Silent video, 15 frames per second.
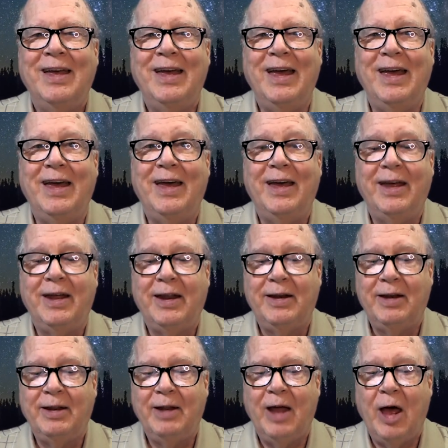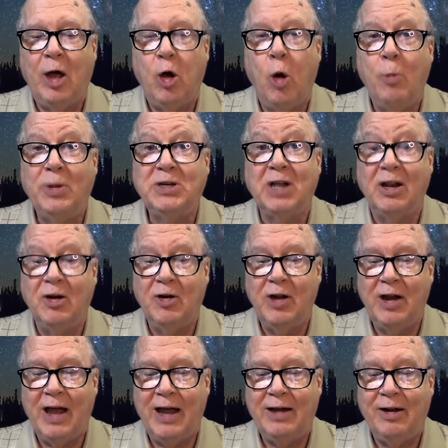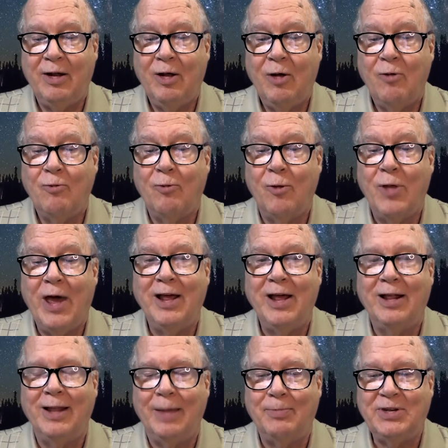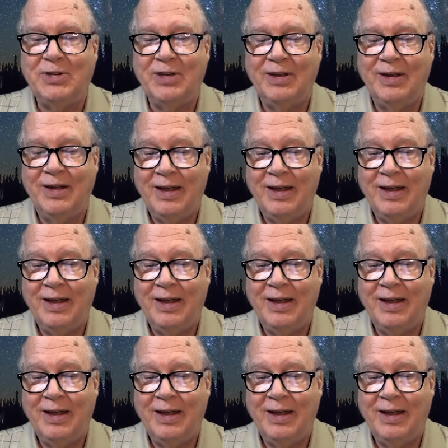And I hope it's clear tonight for that eclipse.